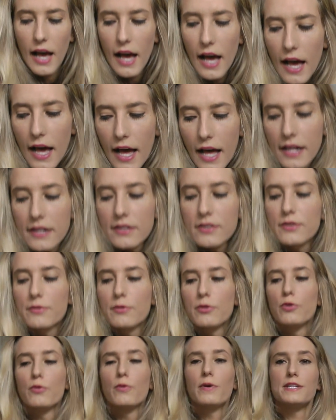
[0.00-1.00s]
And
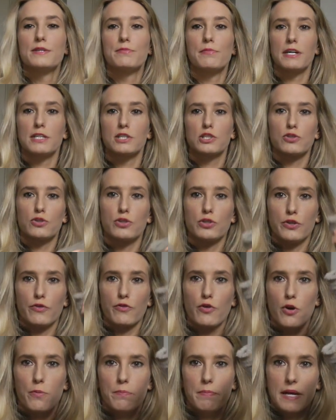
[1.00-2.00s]
always make sure you've
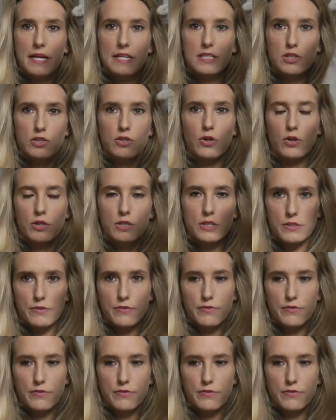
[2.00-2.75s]
got big socks